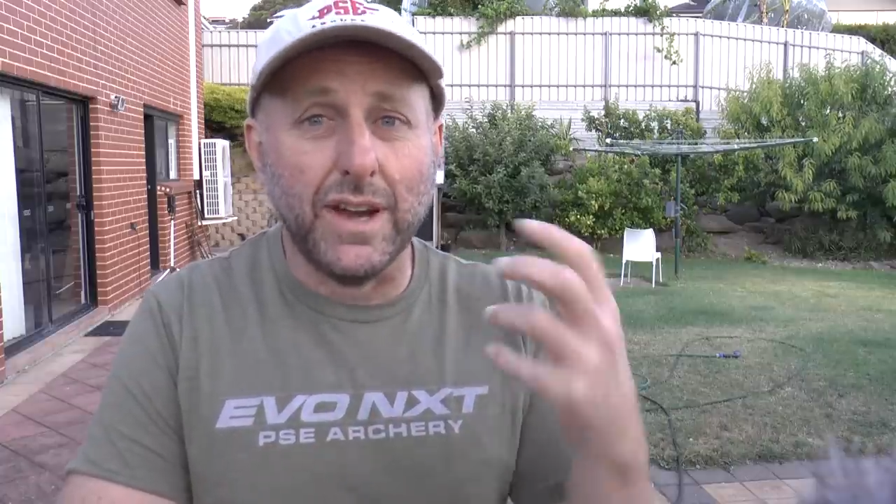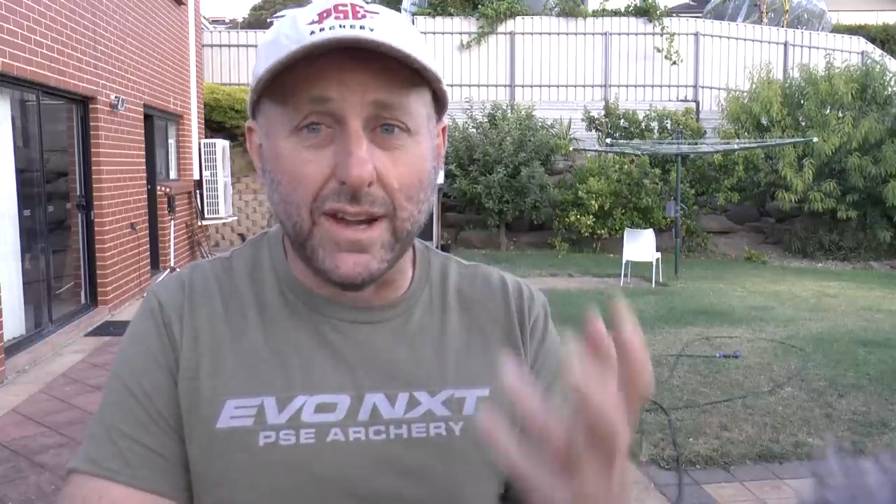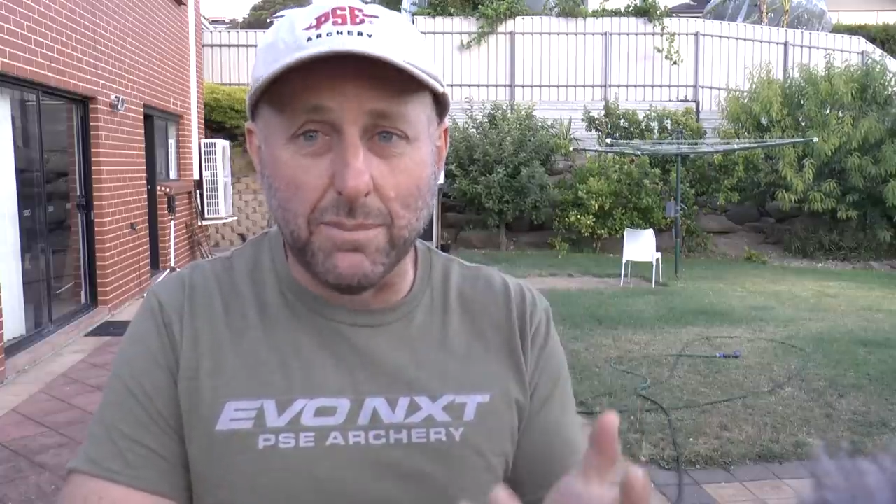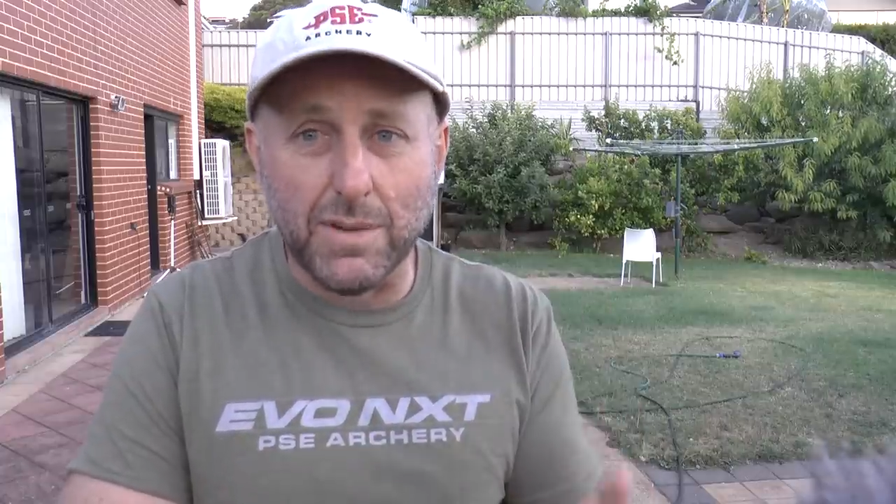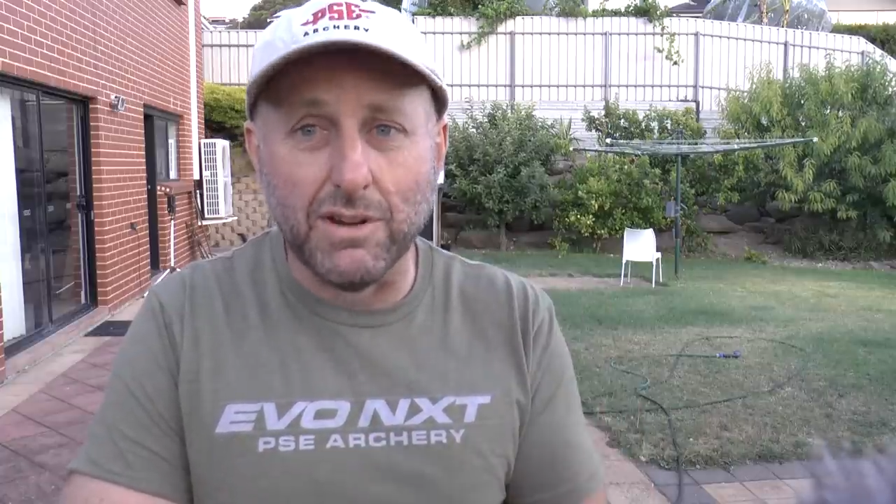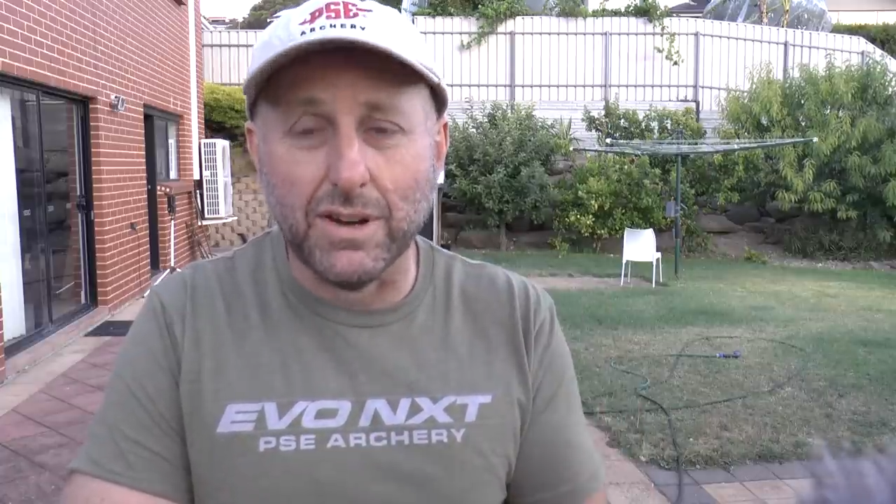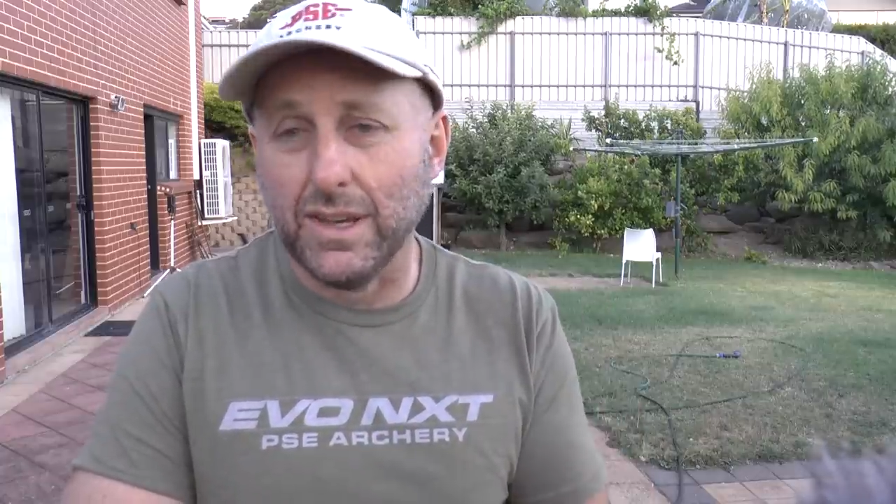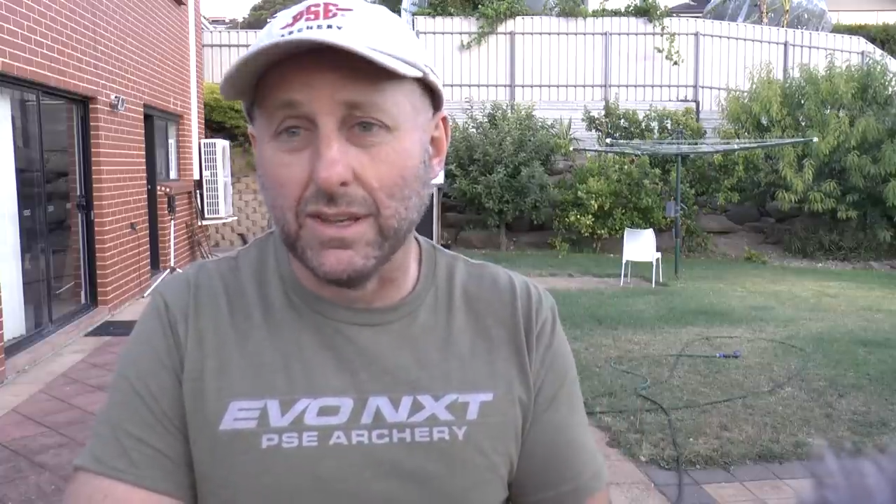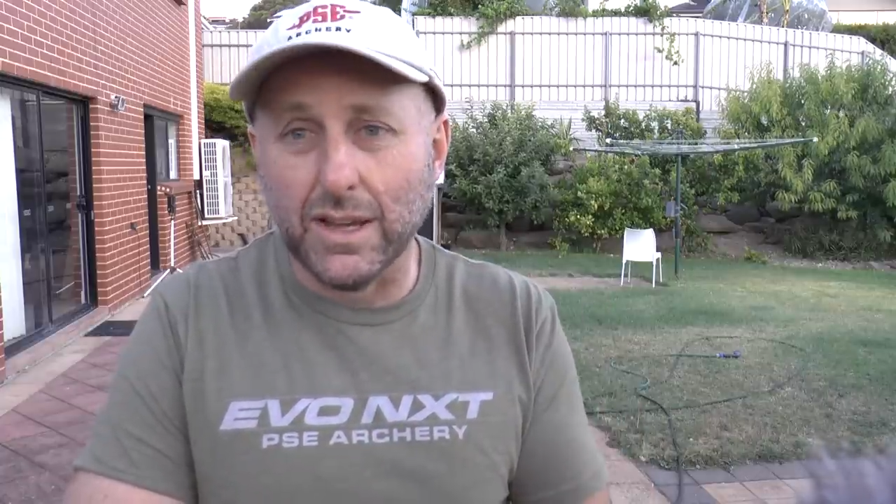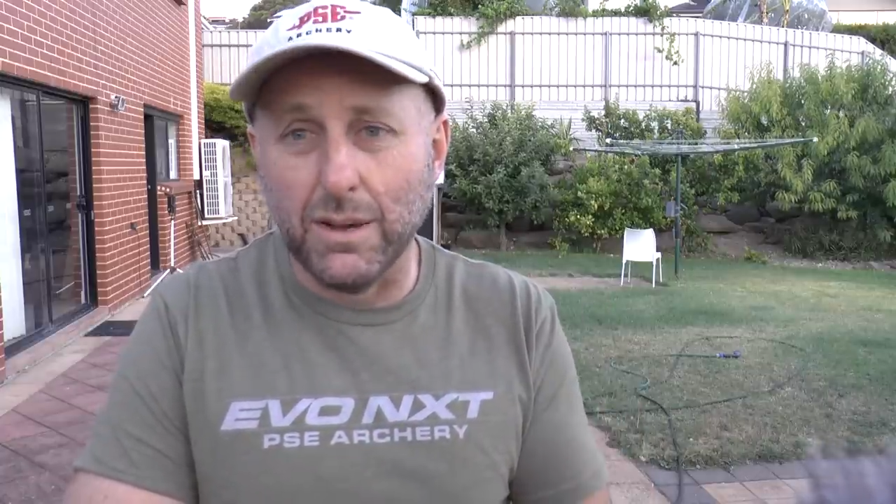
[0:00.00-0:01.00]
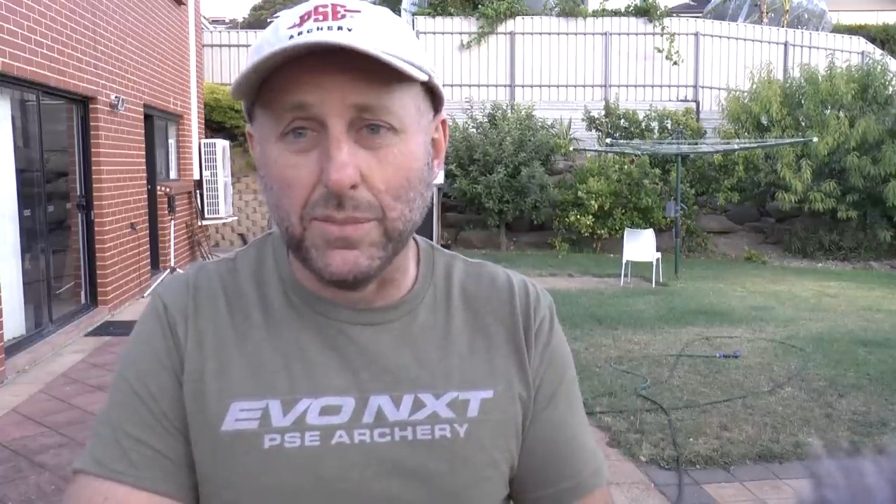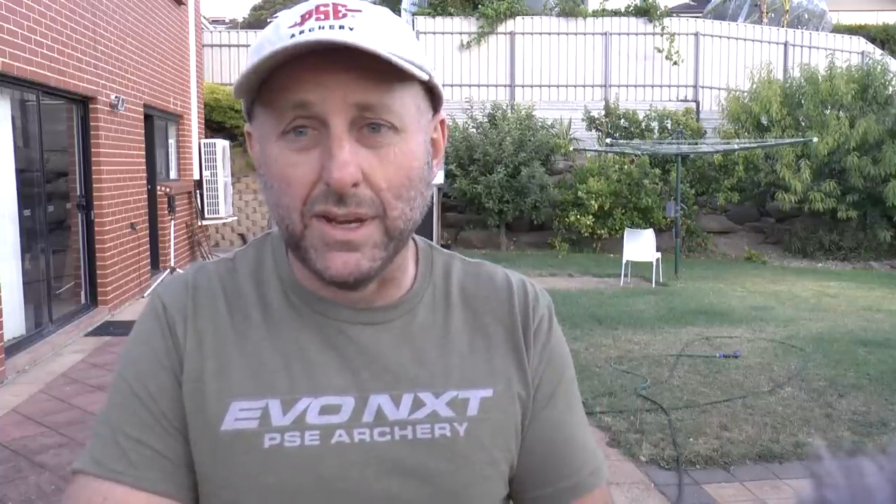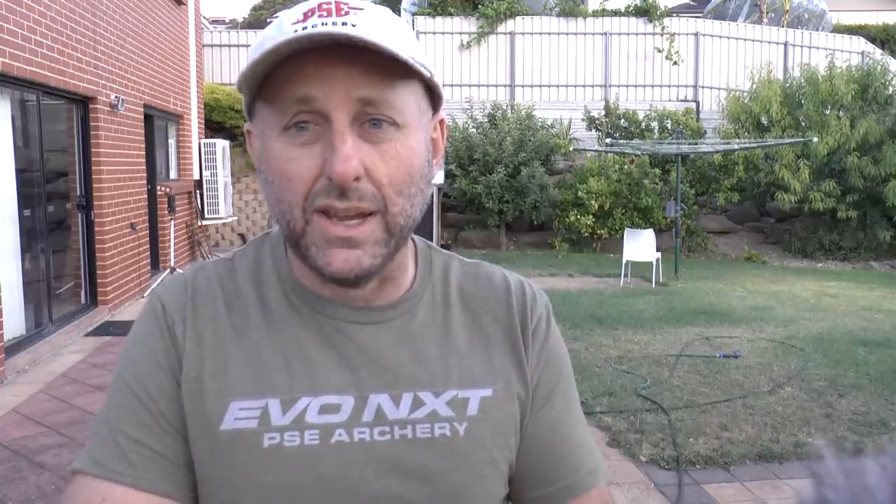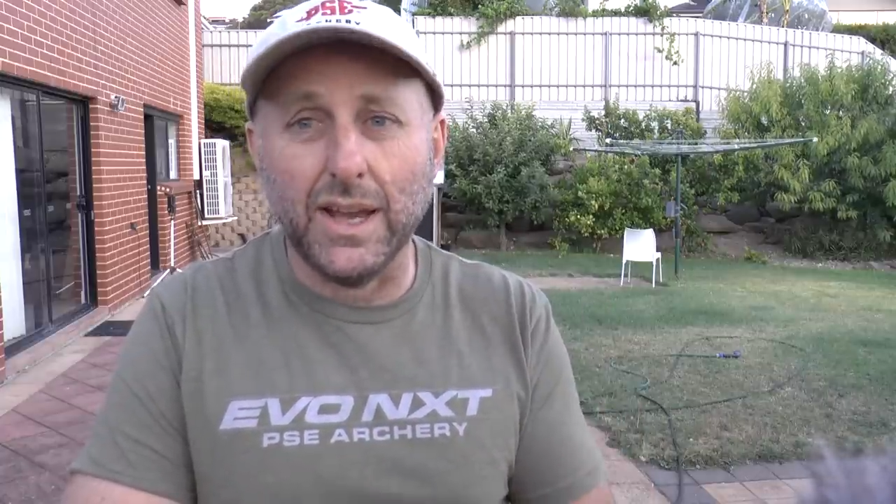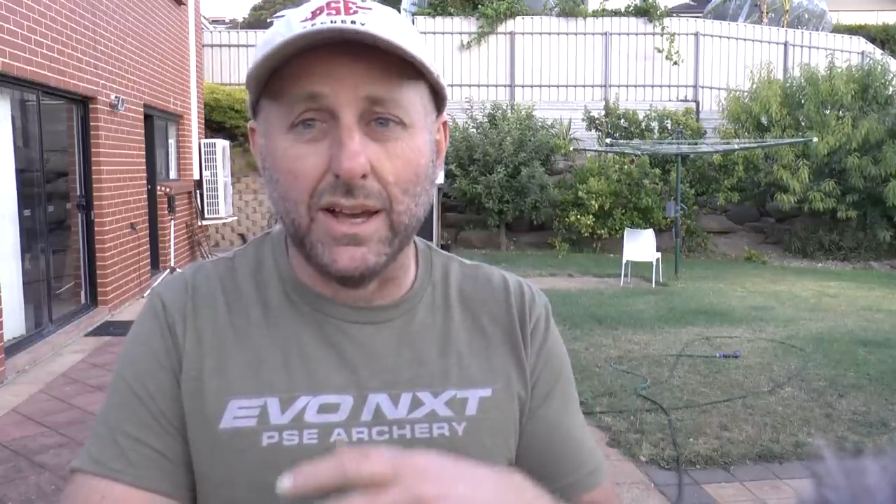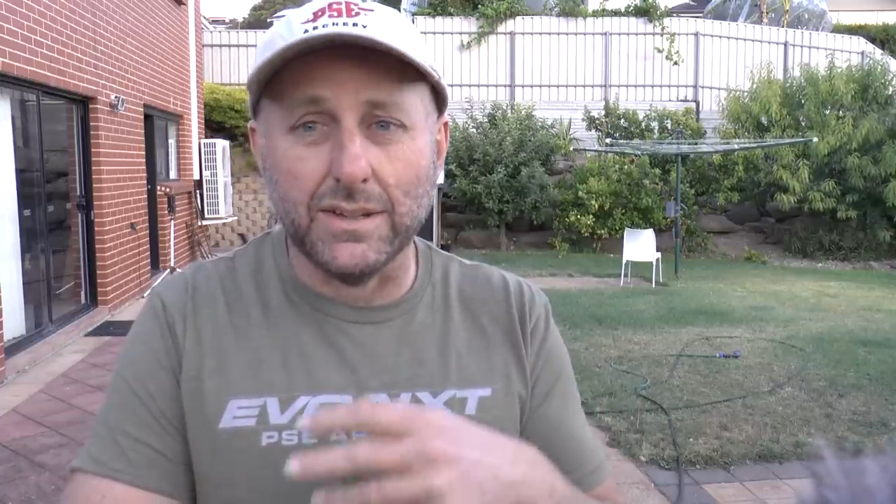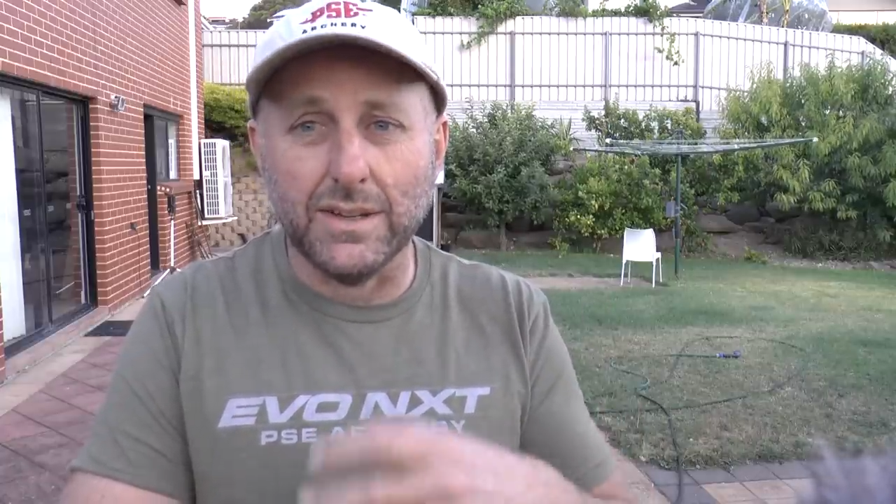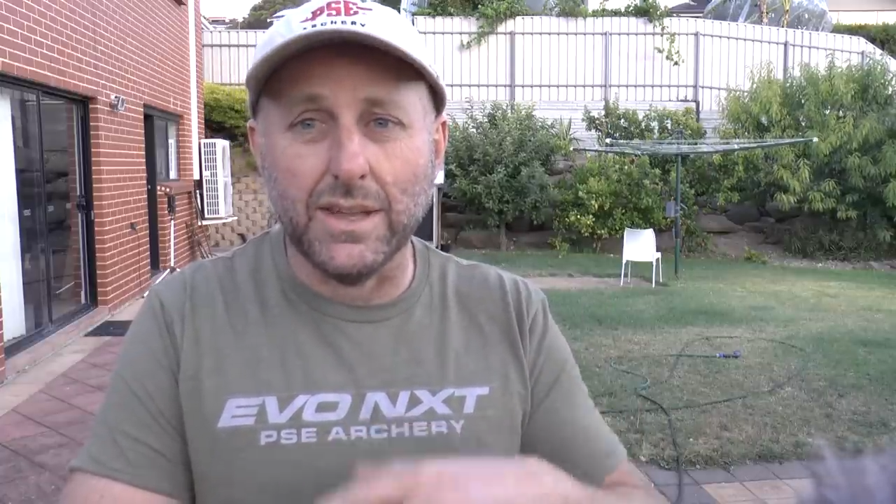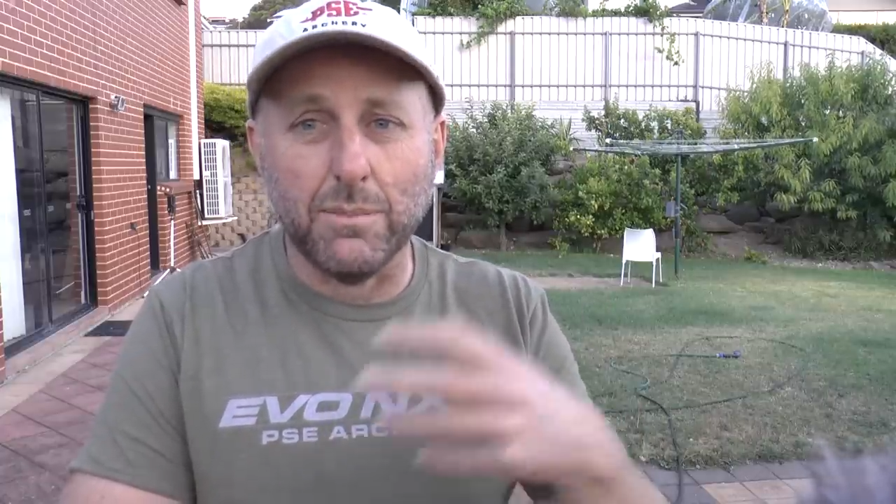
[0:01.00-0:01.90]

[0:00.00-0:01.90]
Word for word: an American company under the